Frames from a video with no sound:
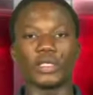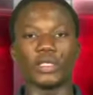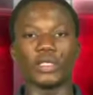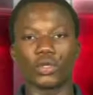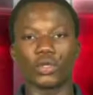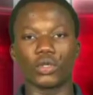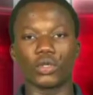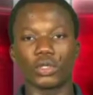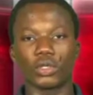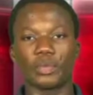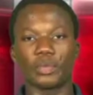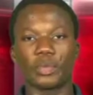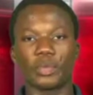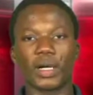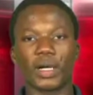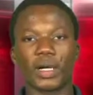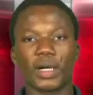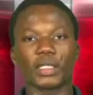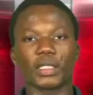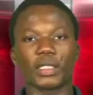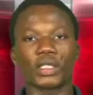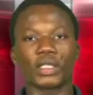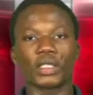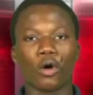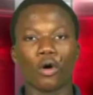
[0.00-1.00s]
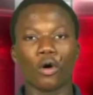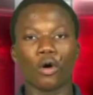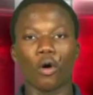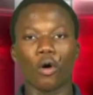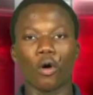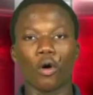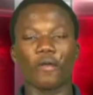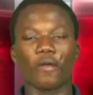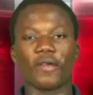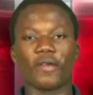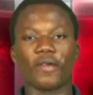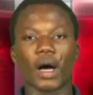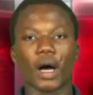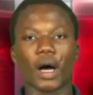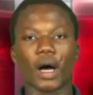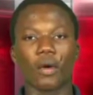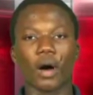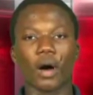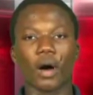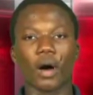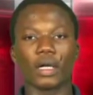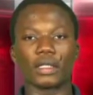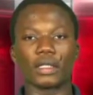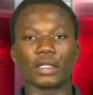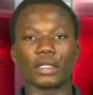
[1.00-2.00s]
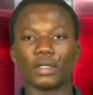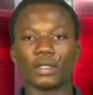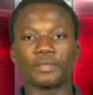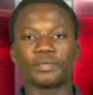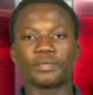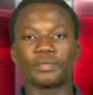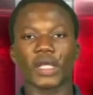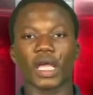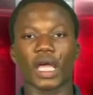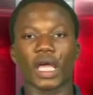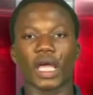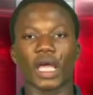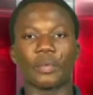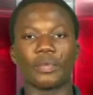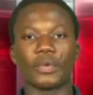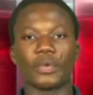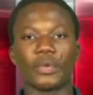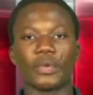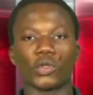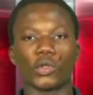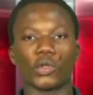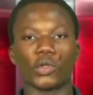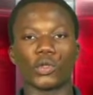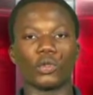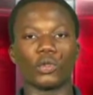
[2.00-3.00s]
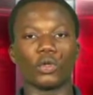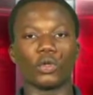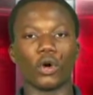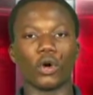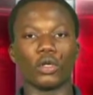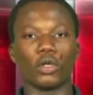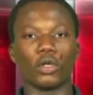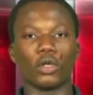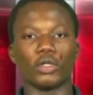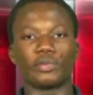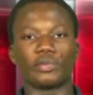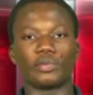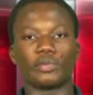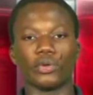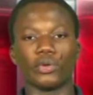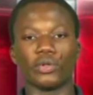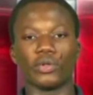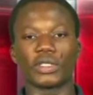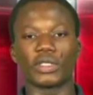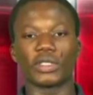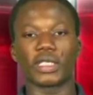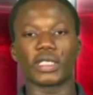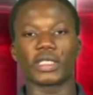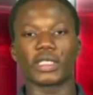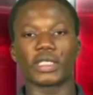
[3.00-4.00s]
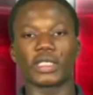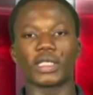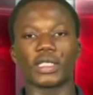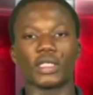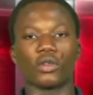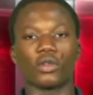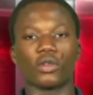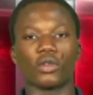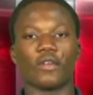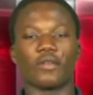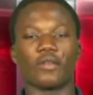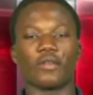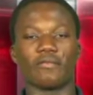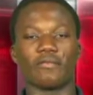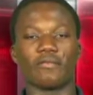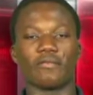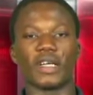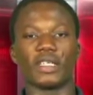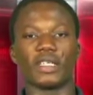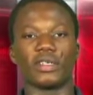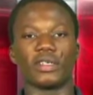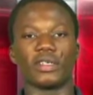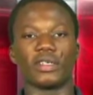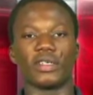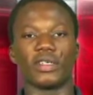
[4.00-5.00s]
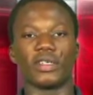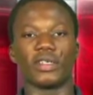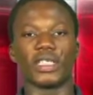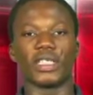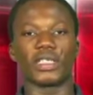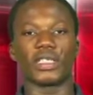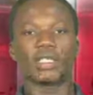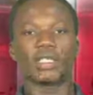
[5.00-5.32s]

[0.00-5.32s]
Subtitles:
third part of our episode on processing of materials,